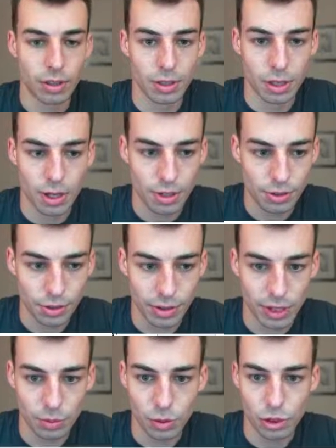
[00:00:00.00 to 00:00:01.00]
All right, so
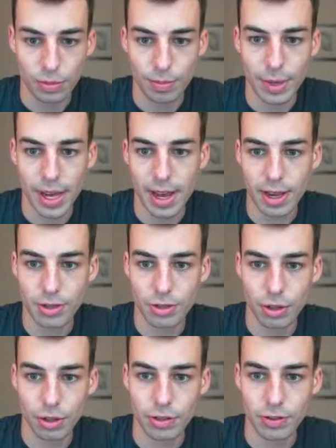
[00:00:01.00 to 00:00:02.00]
then we should pass
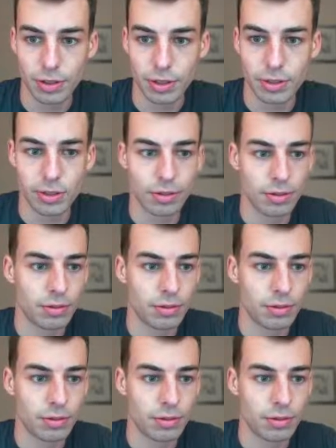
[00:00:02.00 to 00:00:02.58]
all of these,